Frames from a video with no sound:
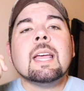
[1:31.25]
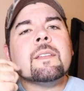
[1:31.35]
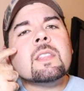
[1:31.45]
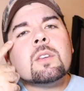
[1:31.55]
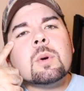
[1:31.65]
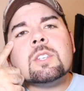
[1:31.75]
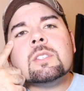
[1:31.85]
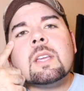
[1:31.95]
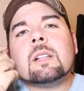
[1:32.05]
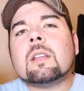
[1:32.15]
And then the
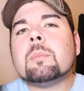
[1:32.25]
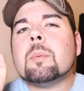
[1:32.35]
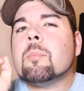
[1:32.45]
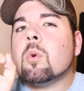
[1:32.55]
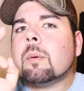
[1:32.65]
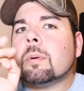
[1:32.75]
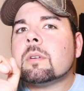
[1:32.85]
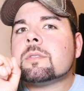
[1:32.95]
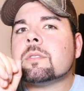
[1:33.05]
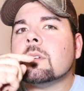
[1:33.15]
questions get a little bit more
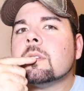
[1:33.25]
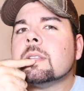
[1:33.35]
personal,